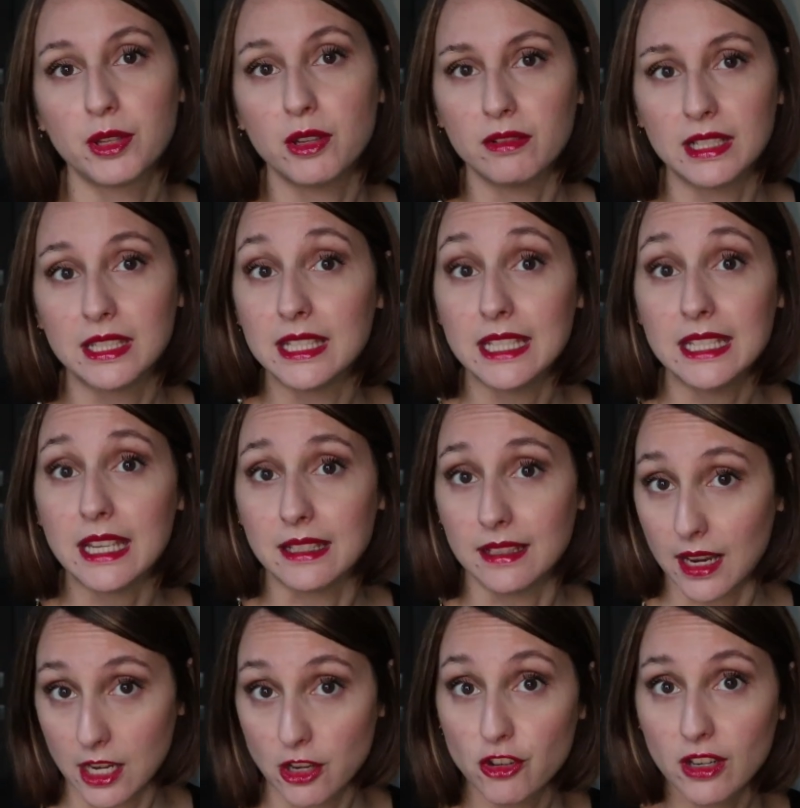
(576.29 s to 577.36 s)
purity and
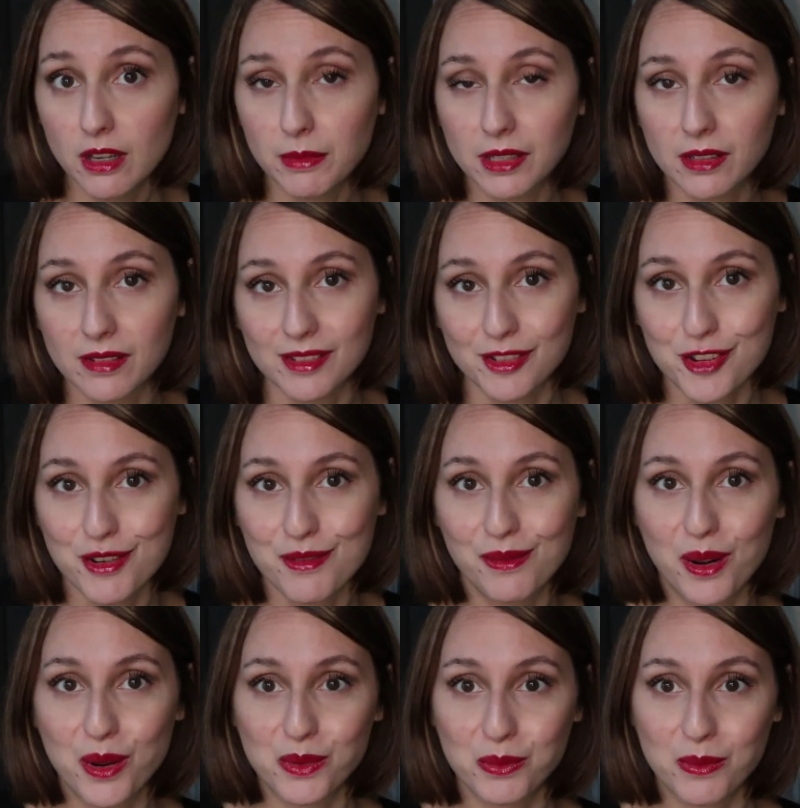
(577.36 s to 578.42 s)
danger, because she
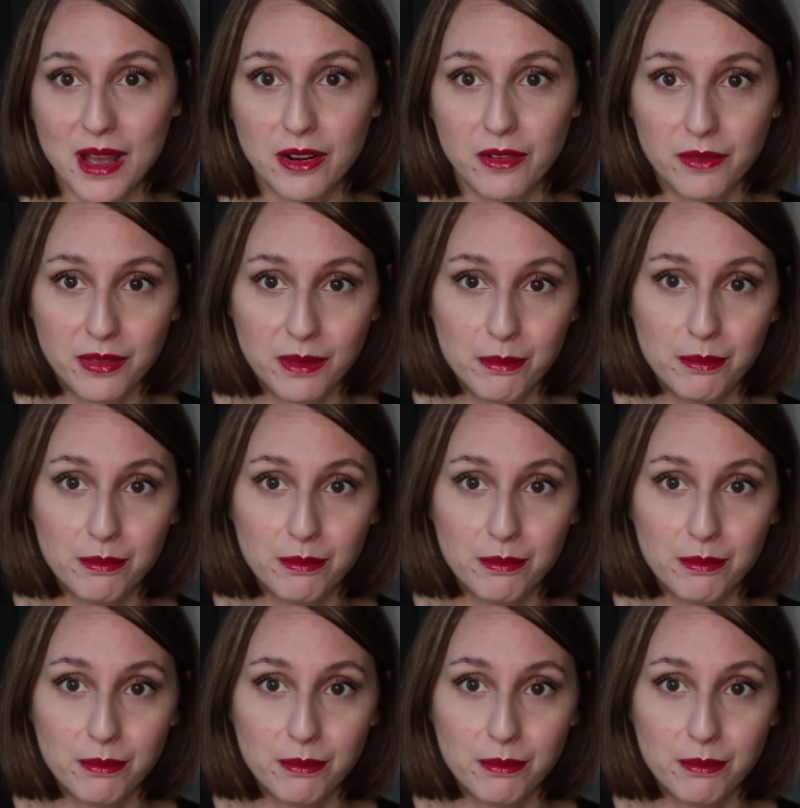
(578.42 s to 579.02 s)
wrote one of